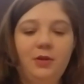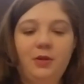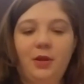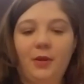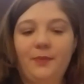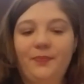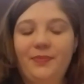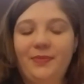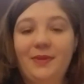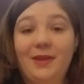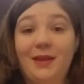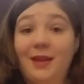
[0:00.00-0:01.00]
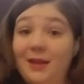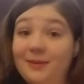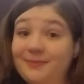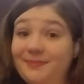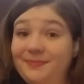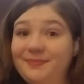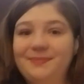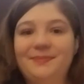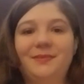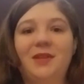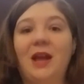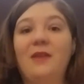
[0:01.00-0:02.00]
So
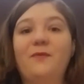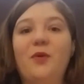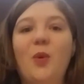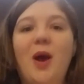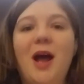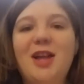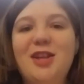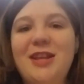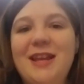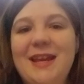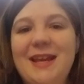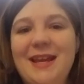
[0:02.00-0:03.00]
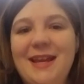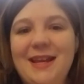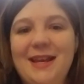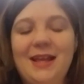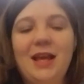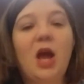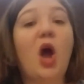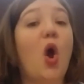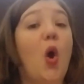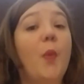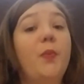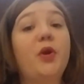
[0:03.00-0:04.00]
thanks for watching. I
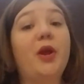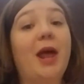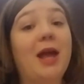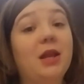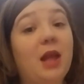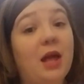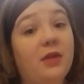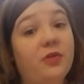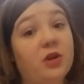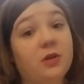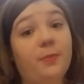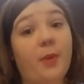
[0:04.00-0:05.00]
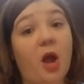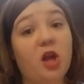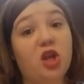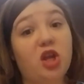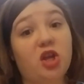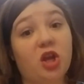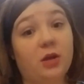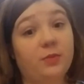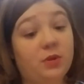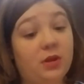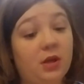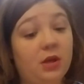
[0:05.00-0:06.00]
hope you guys like this
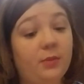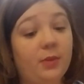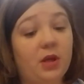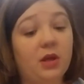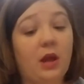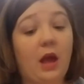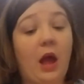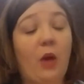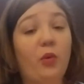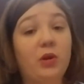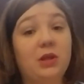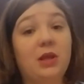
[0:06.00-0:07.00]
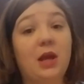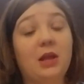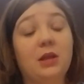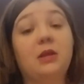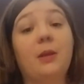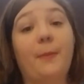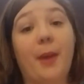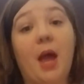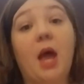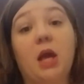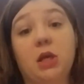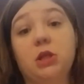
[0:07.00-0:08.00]
Boxycharm thing because I would say it's the
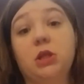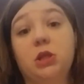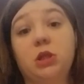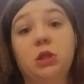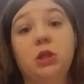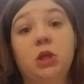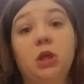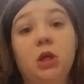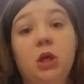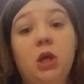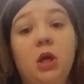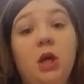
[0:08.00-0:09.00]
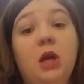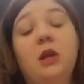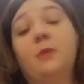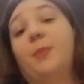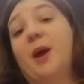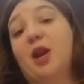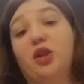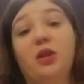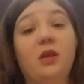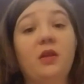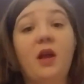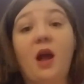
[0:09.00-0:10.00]
best. It's better
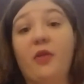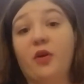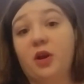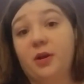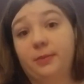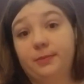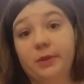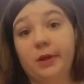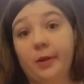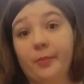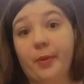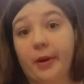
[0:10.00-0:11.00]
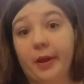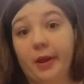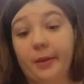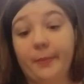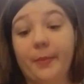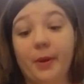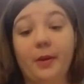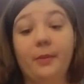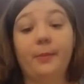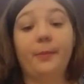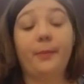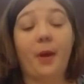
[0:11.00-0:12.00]
than the other company, but
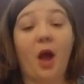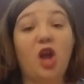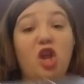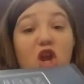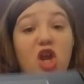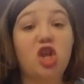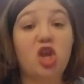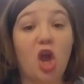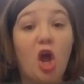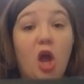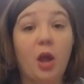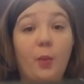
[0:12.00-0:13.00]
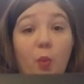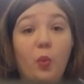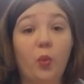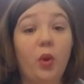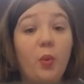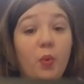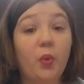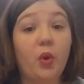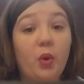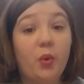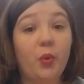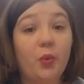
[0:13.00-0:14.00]
Boxycharm.
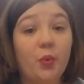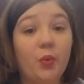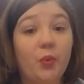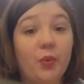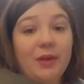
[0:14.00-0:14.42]
Woo!